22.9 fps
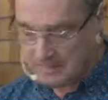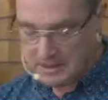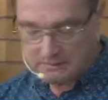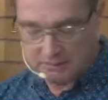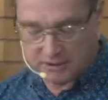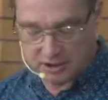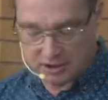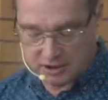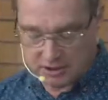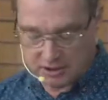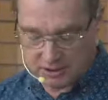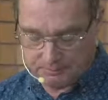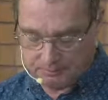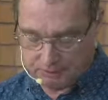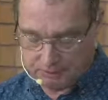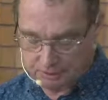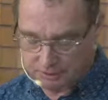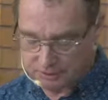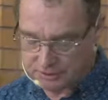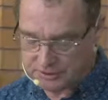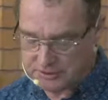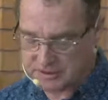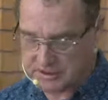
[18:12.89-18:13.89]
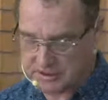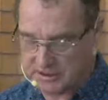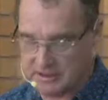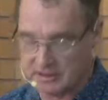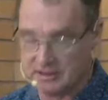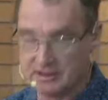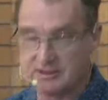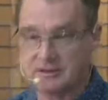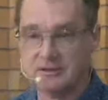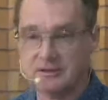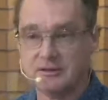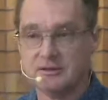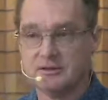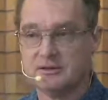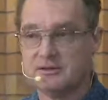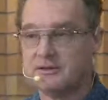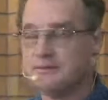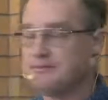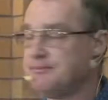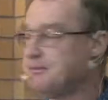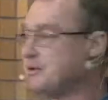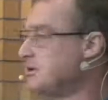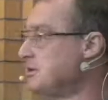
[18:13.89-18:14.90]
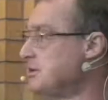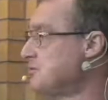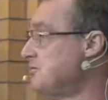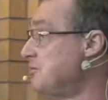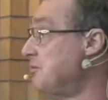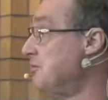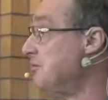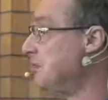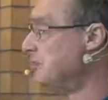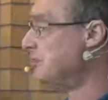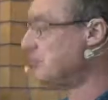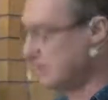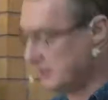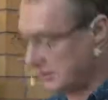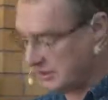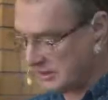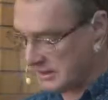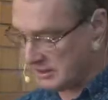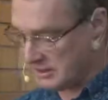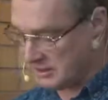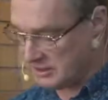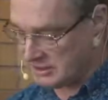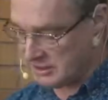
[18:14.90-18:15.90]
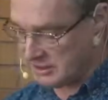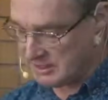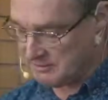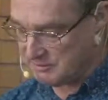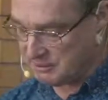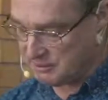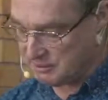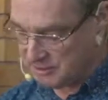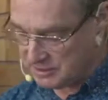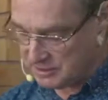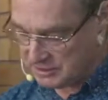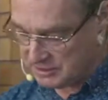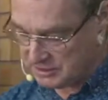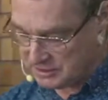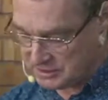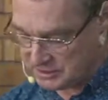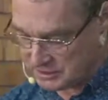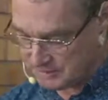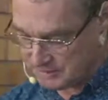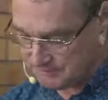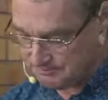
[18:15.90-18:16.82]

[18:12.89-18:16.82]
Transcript: But I'm going to pause there because we'll be looking at that in the coming weeks.